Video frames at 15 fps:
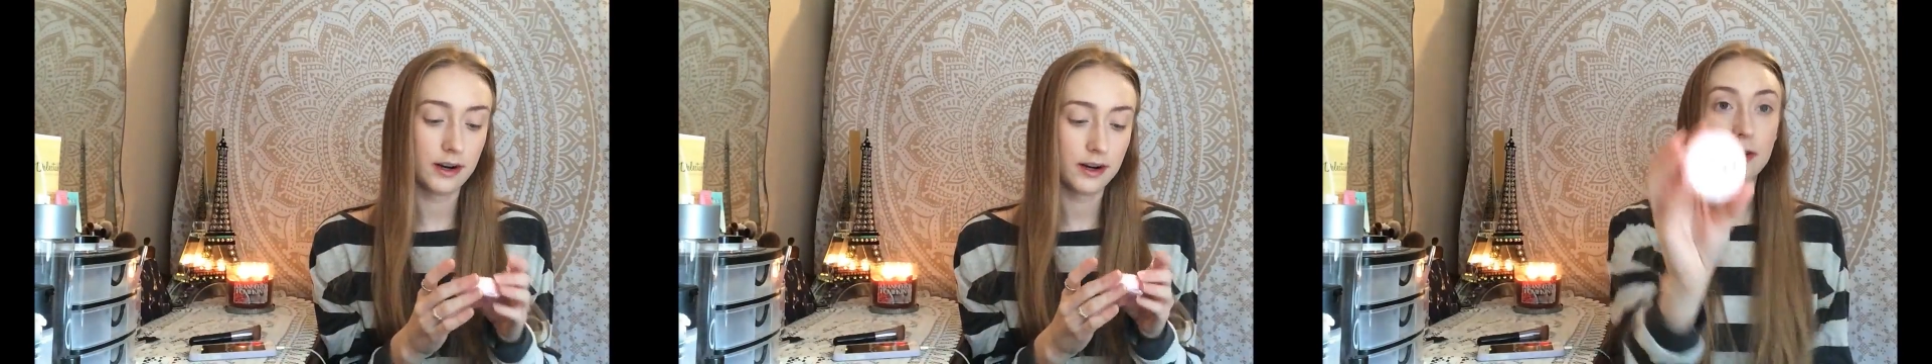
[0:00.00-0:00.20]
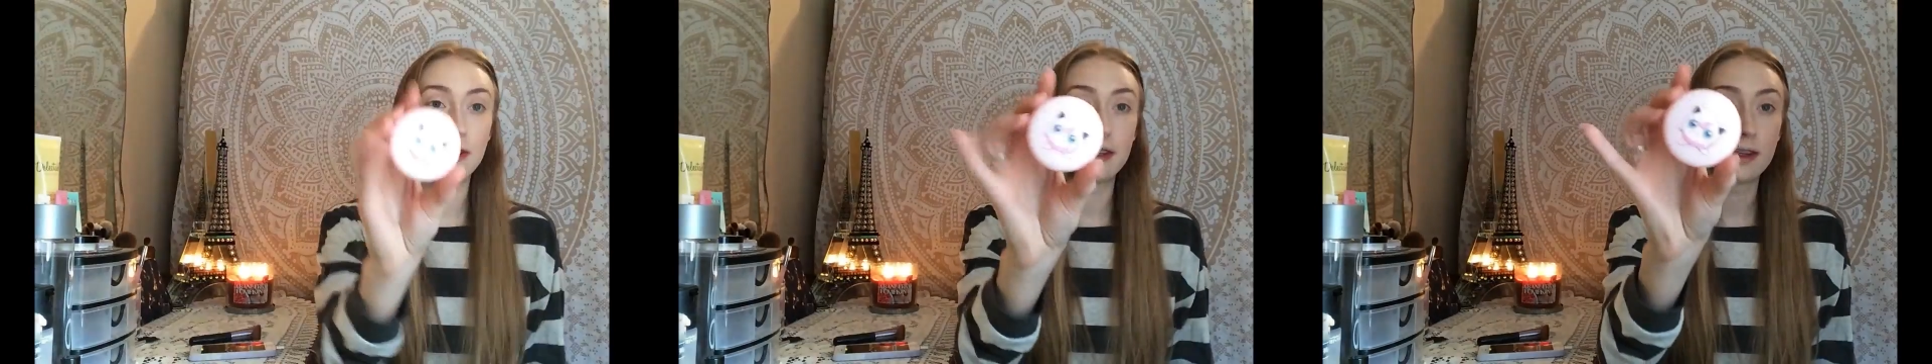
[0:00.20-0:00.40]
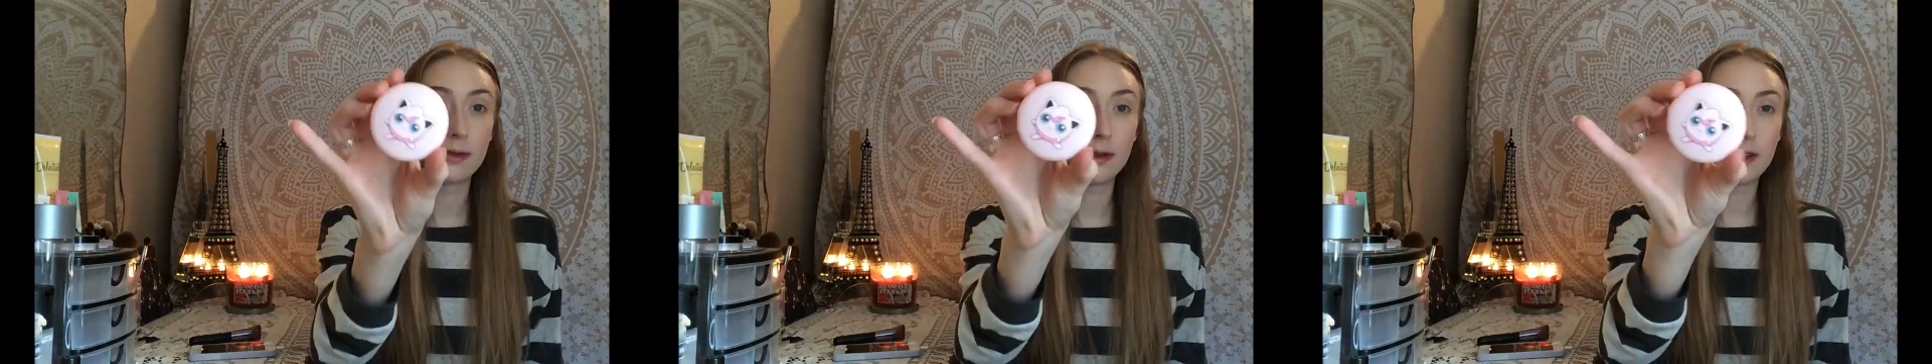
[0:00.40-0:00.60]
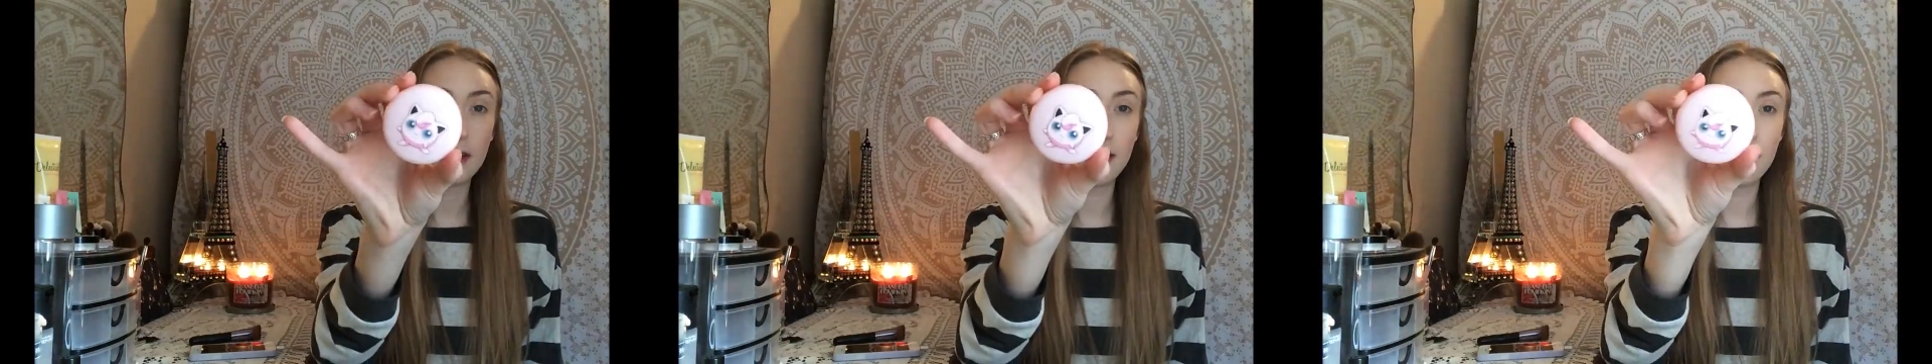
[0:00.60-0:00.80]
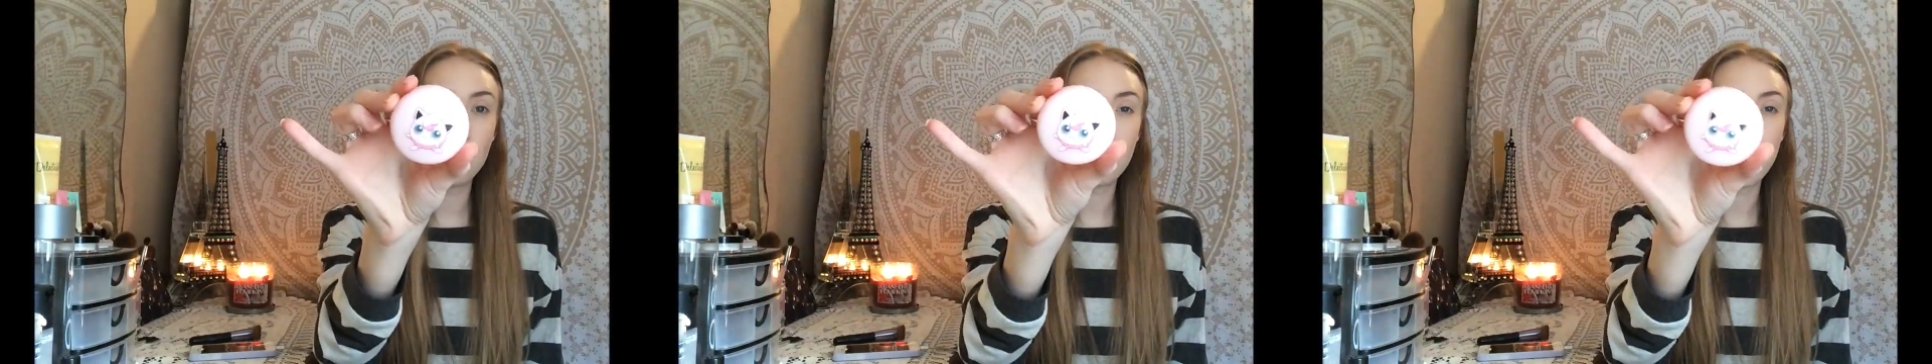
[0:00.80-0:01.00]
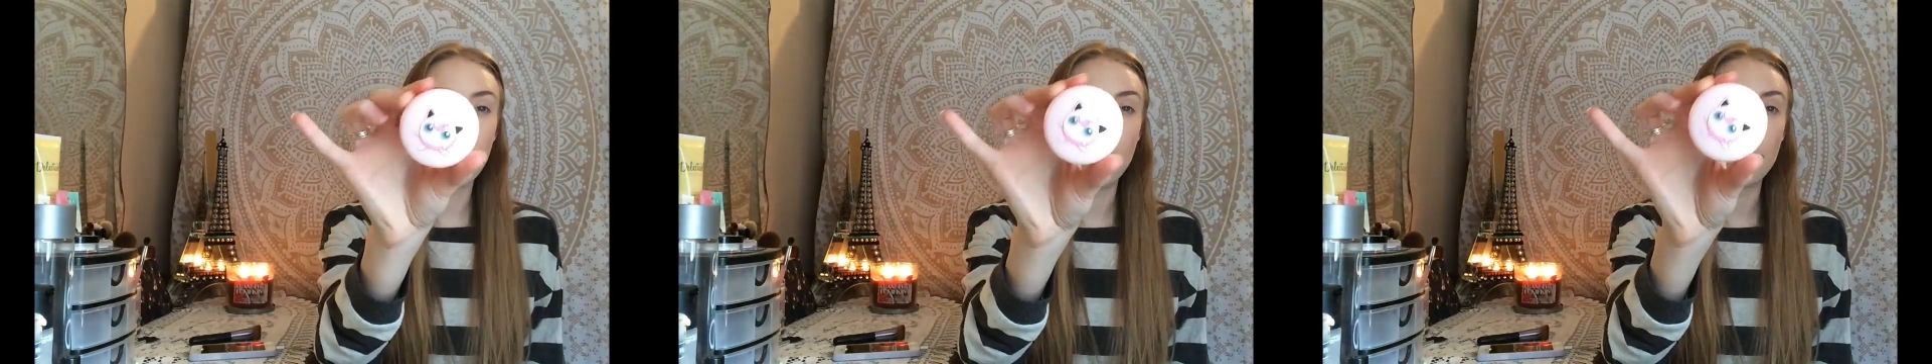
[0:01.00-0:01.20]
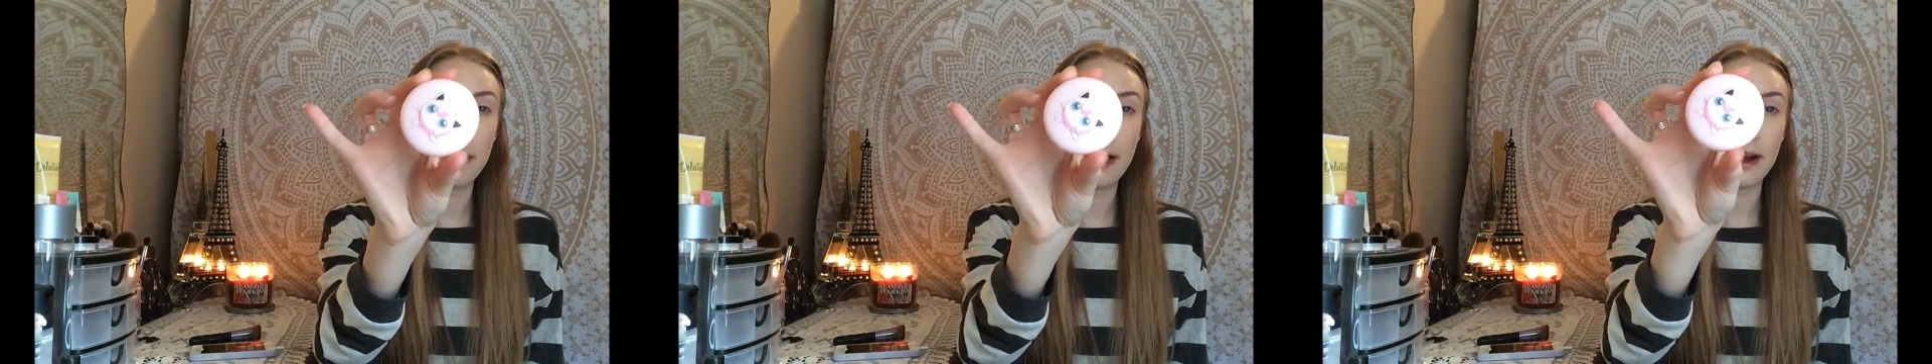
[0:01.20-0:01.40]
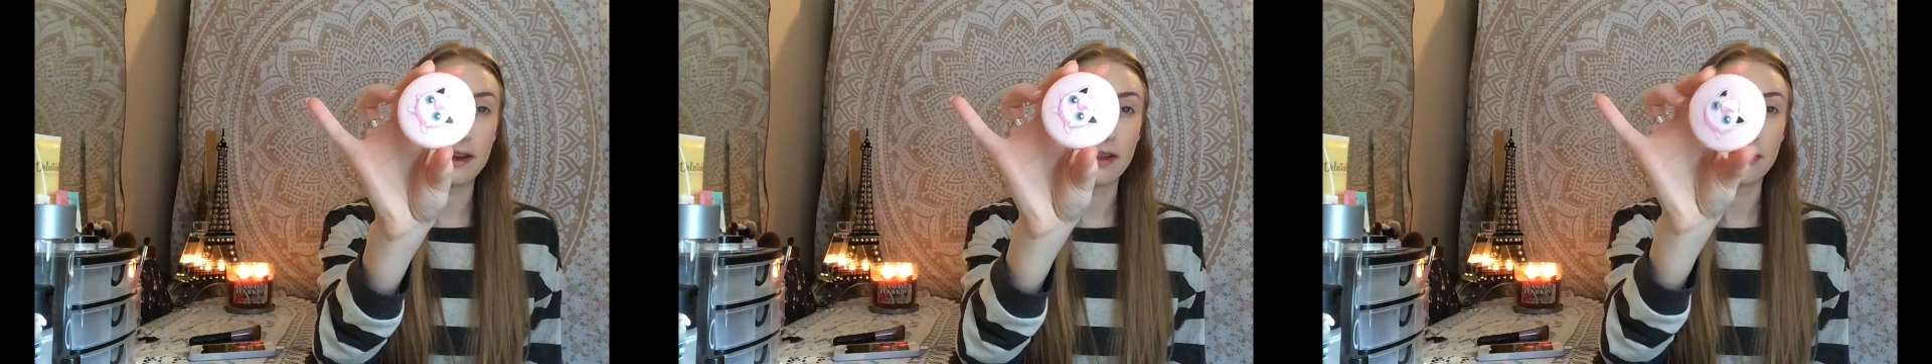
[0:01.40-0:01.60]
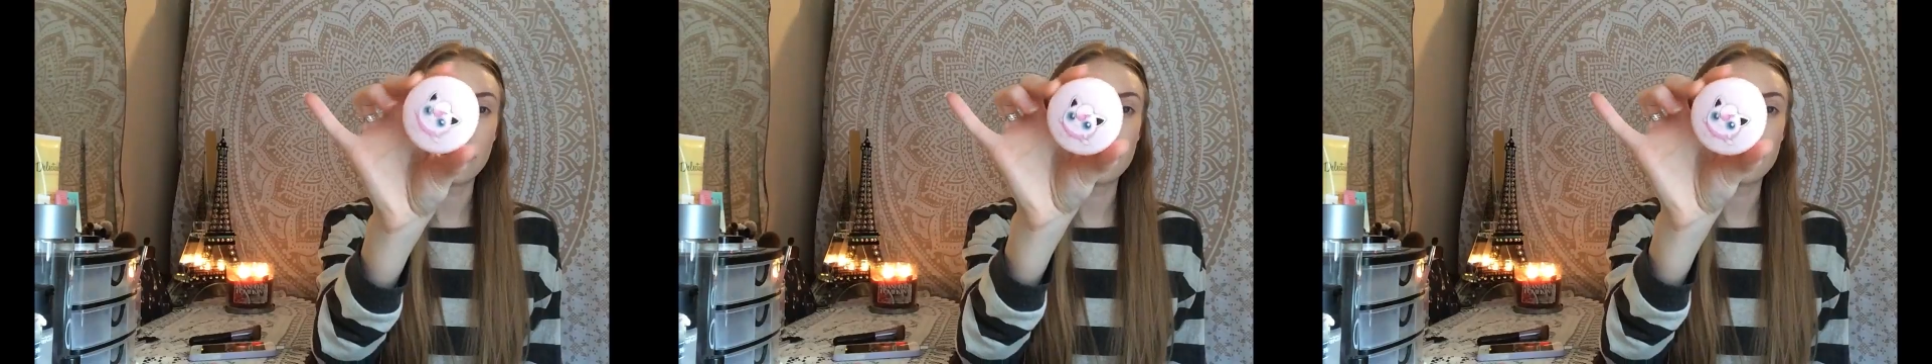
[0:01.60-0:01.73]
So this is what the little compact